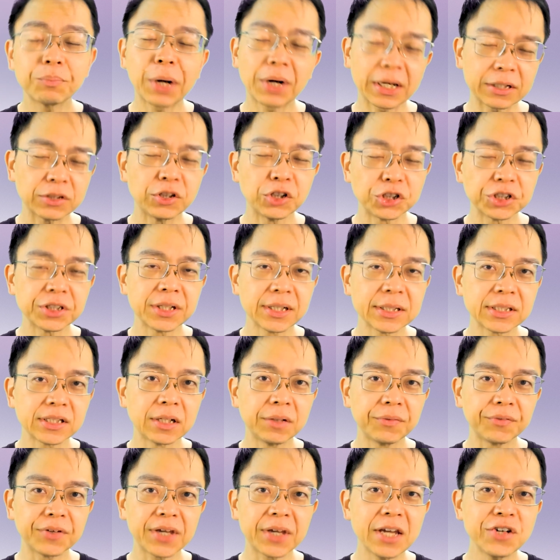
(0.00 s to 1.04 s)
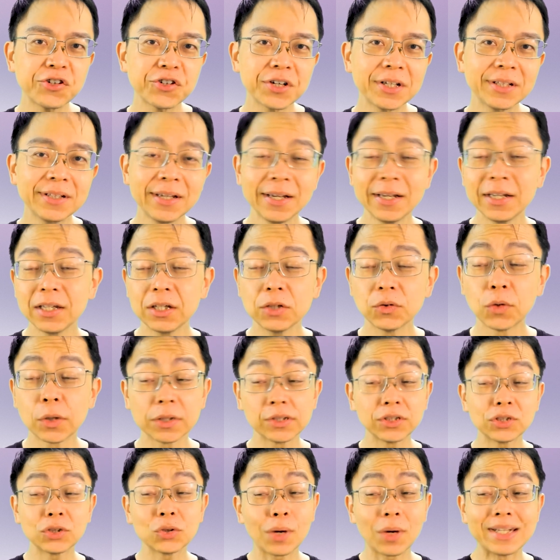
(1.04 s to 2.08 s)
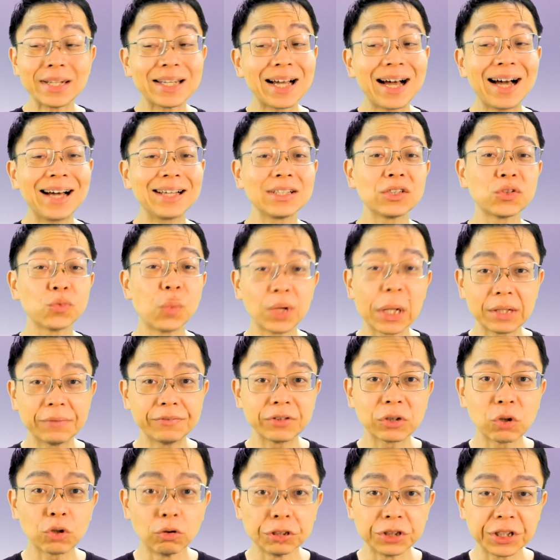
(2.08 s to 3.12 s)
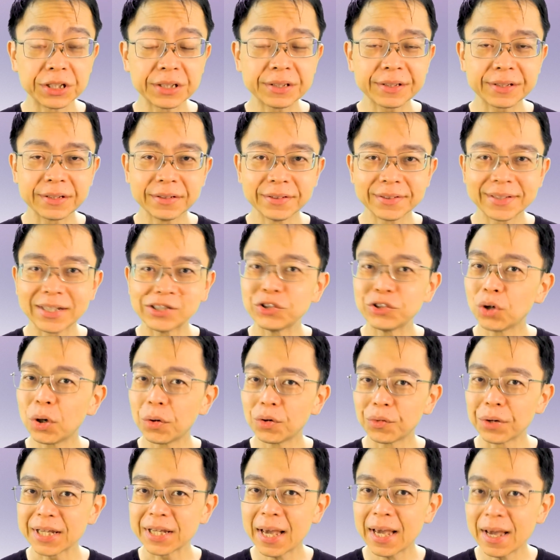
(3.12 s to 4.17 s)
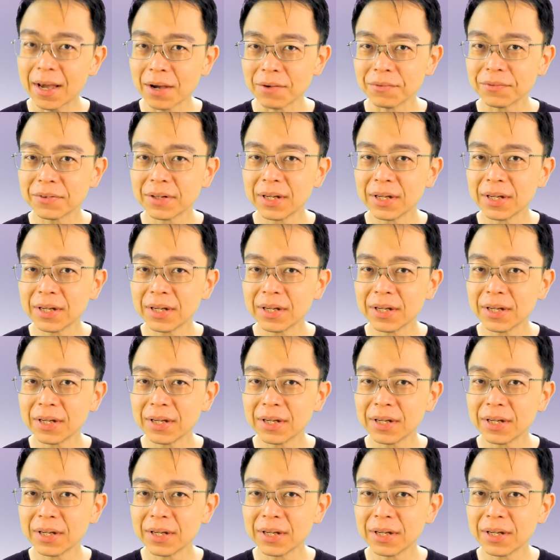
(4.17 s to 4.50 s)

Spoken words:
practitioner certification in order to enhance whatever coaching skills that you already have.